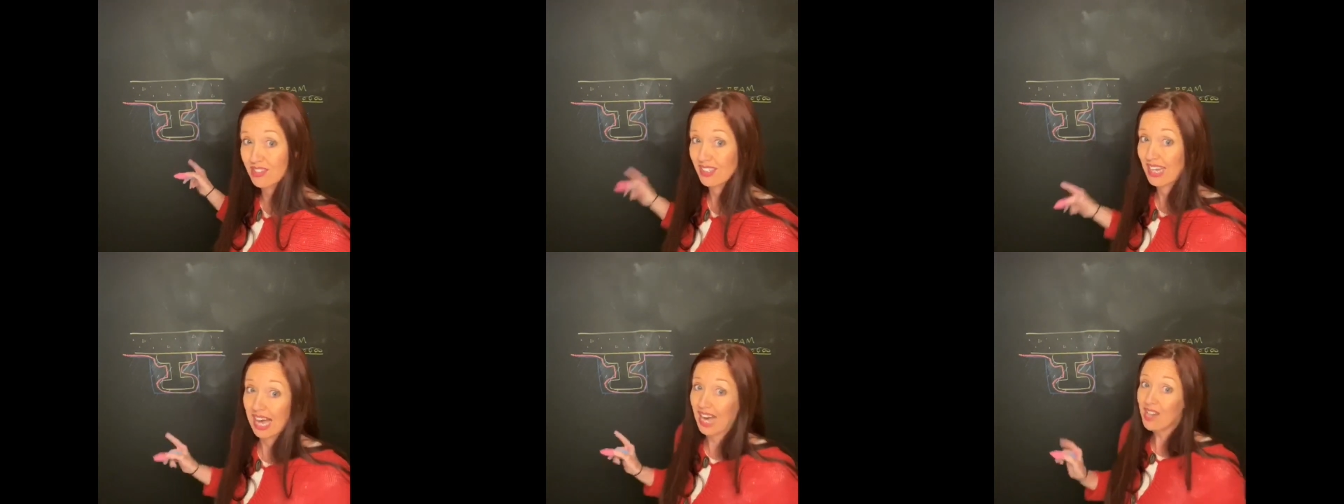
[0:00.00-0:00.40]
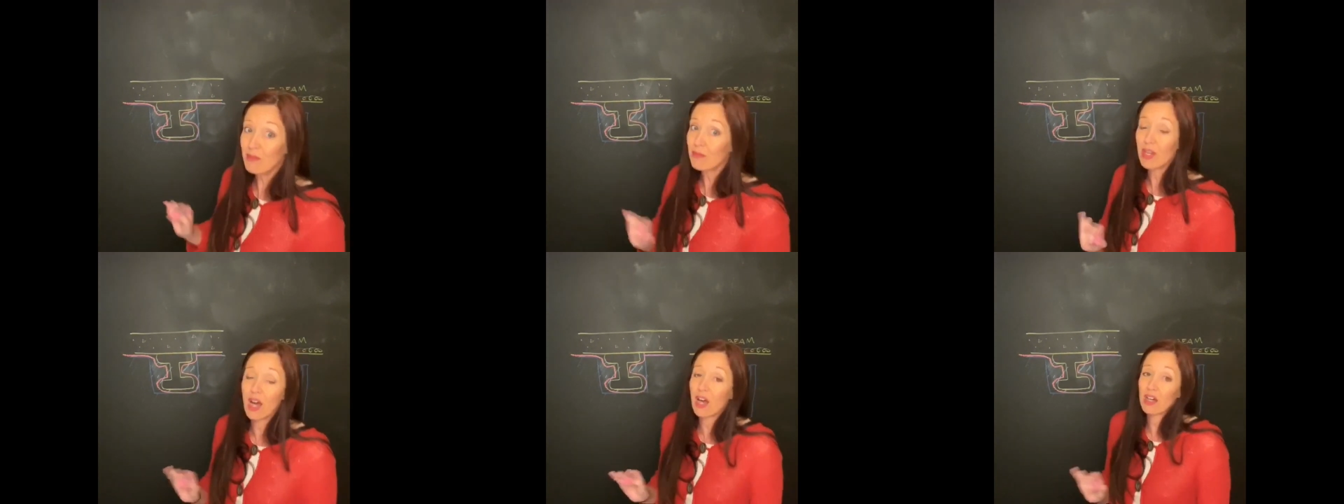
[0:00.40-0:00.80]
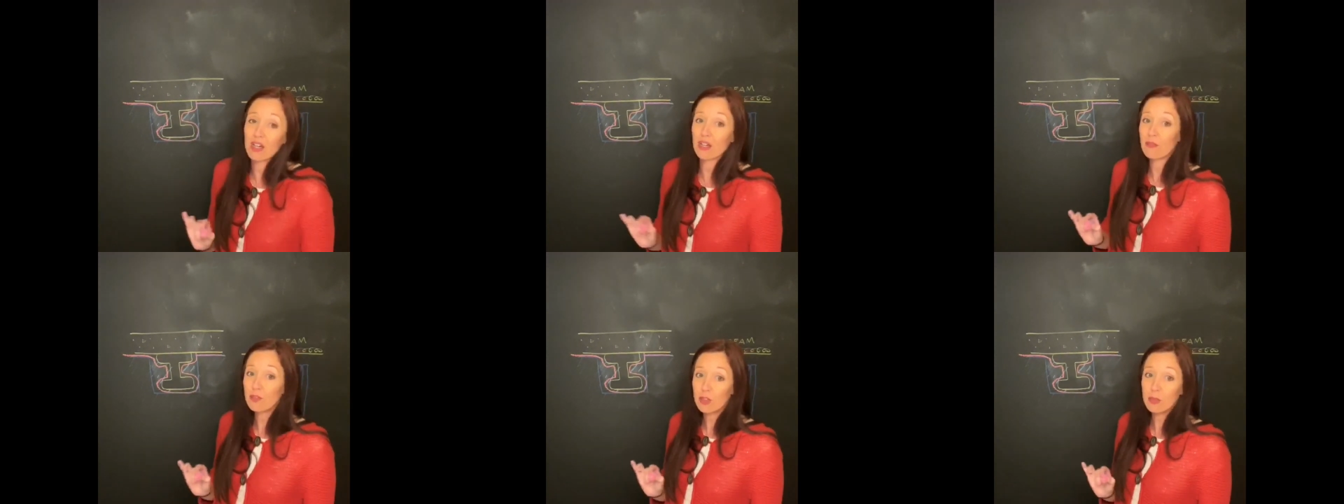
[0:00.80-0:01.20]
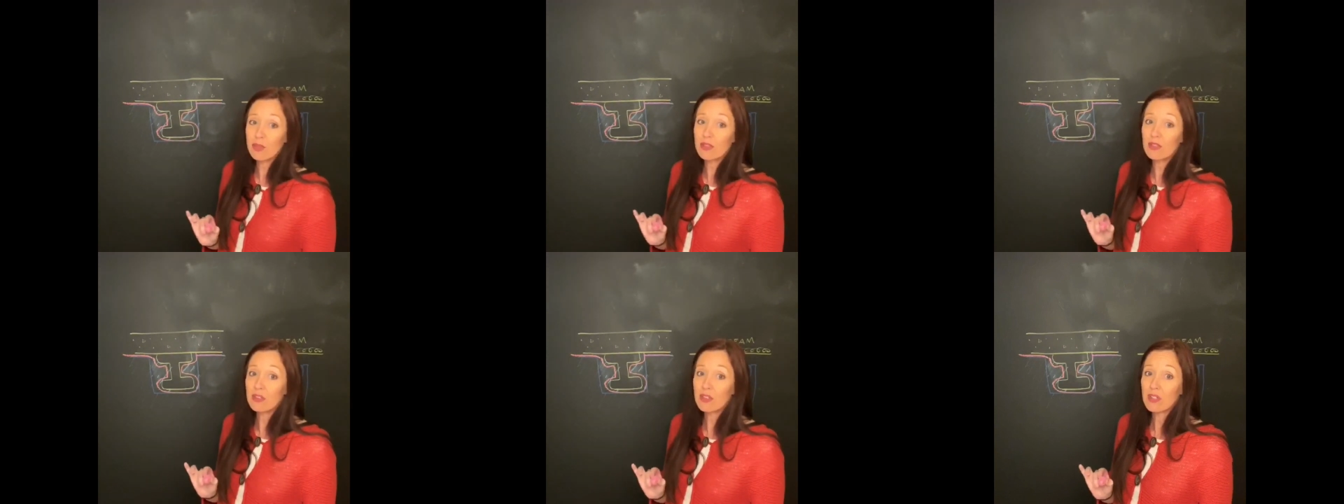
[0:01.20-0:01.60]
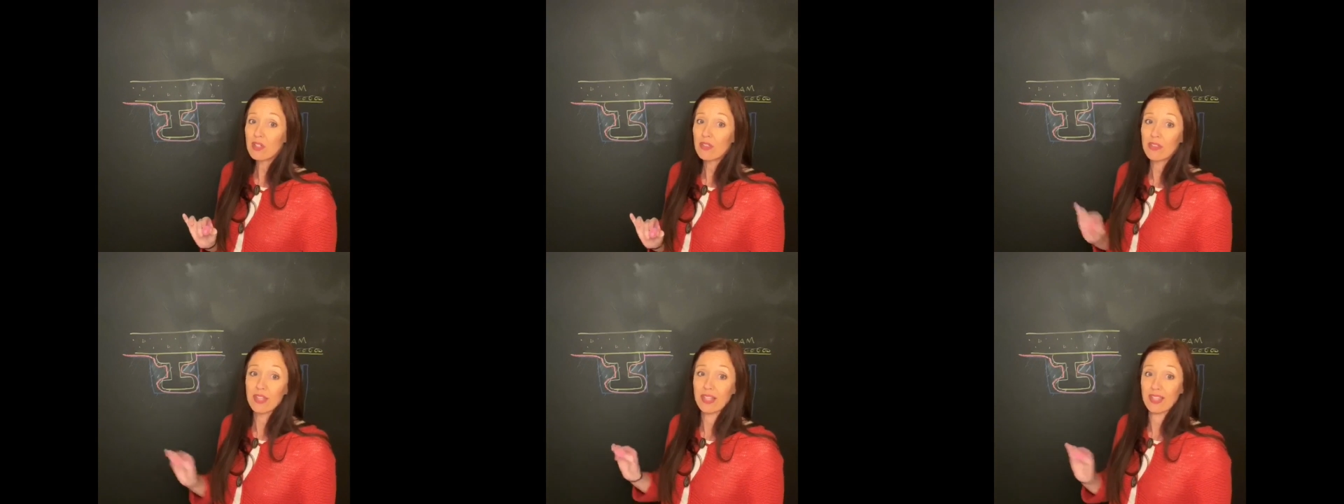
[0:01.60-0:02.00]
and I'm not comfortable
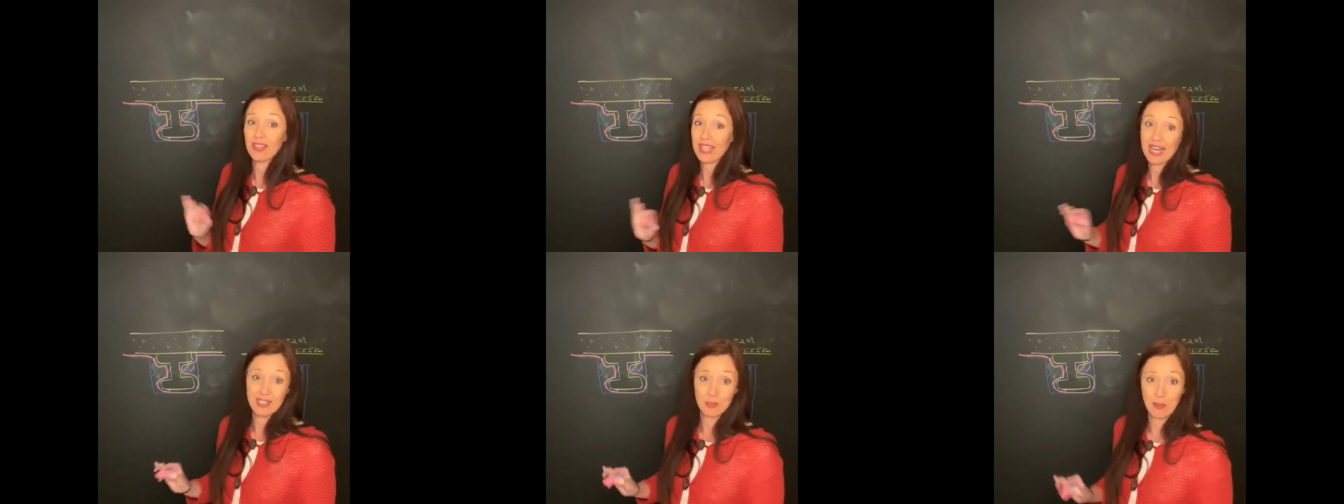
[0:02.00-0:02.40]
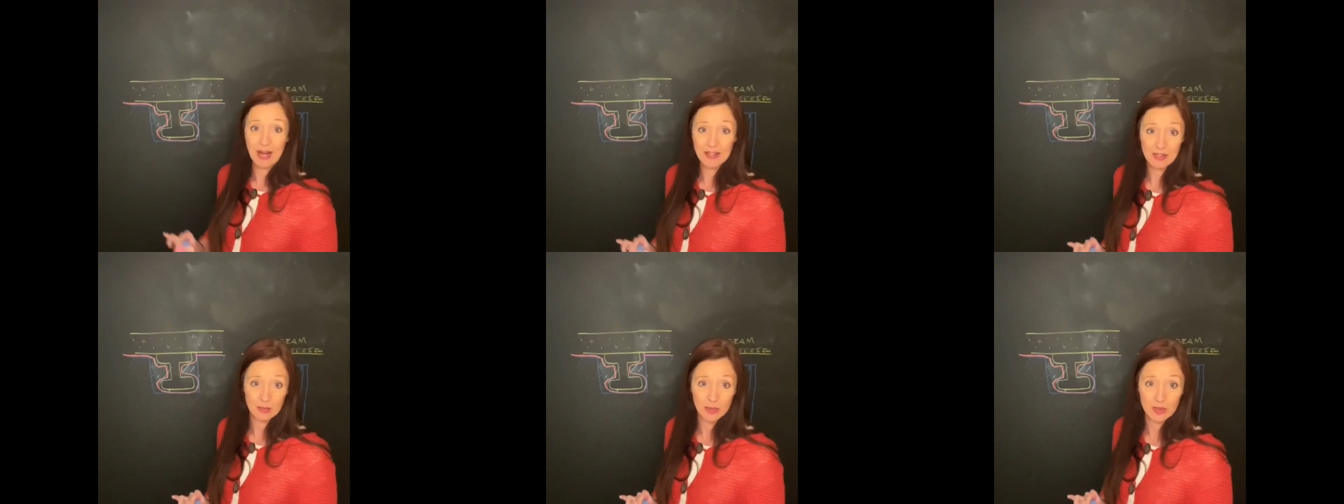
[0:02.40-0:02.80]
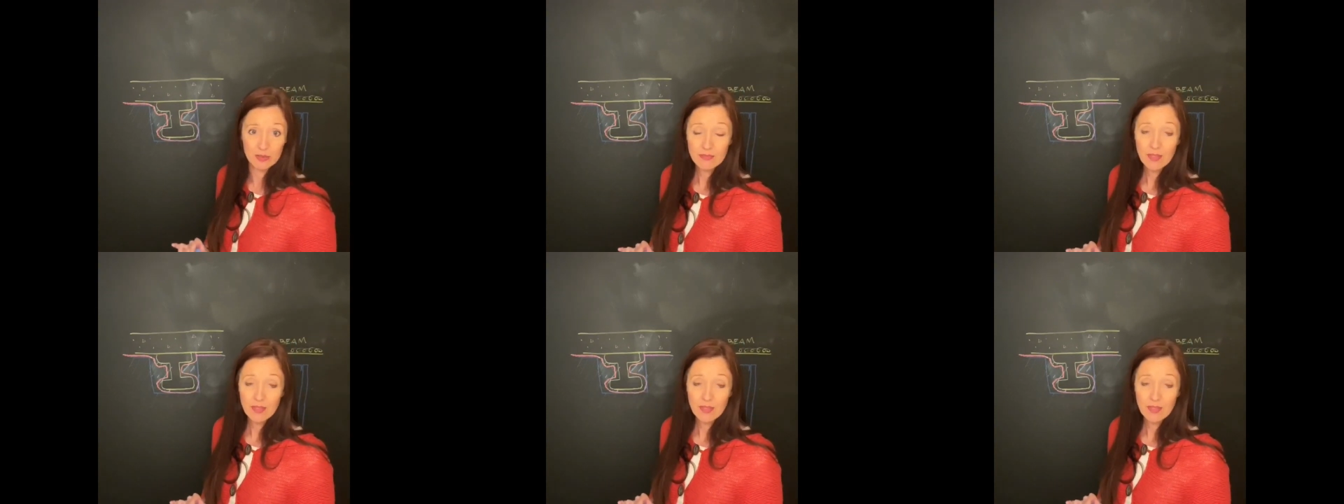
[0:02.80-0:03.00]
that that's possible.